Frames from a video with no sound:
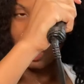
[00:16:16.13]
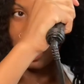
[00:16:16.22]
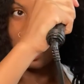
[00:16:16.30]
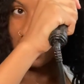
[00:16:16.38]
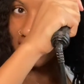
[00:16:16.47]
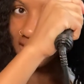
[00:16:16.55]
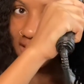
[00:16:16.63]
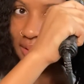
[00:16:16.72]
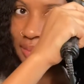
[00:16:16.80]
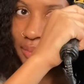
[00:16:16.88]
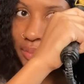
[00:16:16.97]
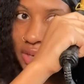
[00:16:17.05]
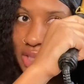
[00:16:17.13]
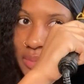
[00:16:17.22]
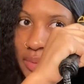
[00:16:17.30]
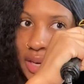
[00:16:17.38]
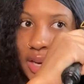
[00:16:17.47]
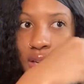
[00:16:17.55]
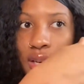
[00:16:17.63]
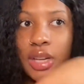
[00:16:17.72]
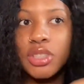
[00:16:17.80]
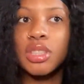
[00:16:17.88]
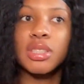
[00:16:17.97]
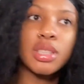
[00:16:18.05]
and press my hair
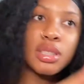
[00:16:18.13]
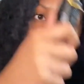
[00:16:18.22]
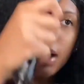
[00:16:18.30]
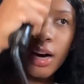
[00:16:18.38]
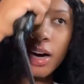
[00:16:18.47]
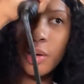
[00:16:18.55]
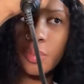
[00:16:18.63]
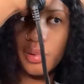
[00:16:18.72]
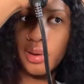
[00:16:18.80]
down, just the top,